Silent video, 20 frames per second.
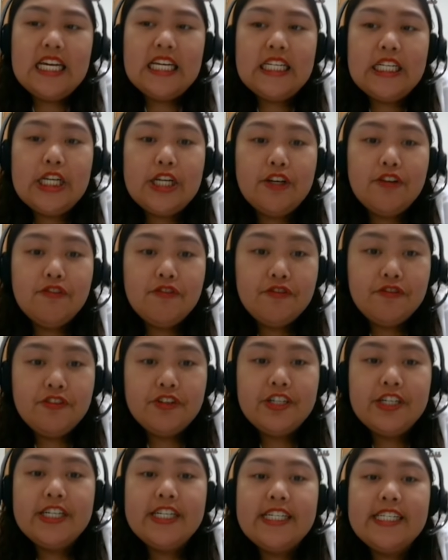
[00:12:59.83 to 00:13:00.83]

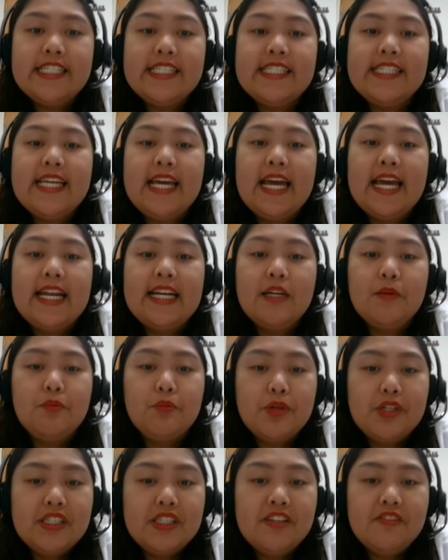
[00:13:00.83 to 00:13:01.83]
diverse, and
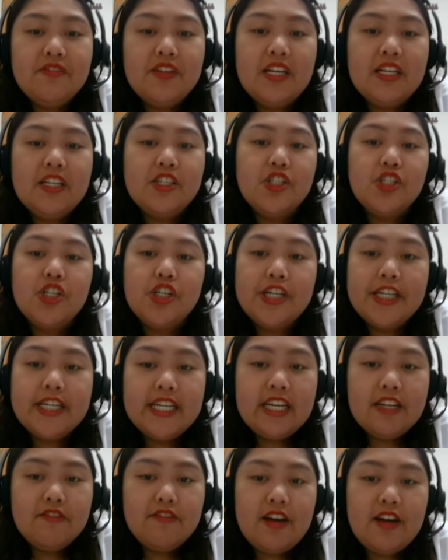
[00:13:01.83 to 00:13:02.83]
immersive English
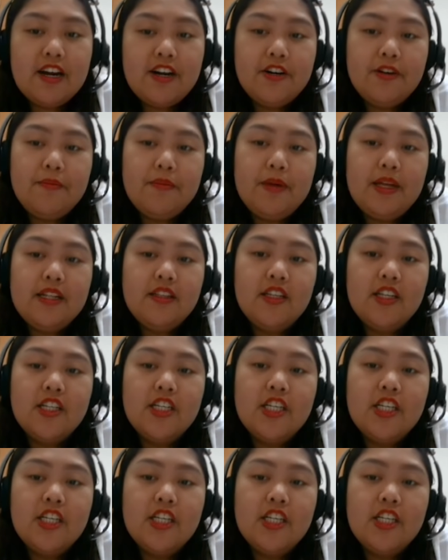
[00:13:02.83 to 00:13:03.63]
learning environment that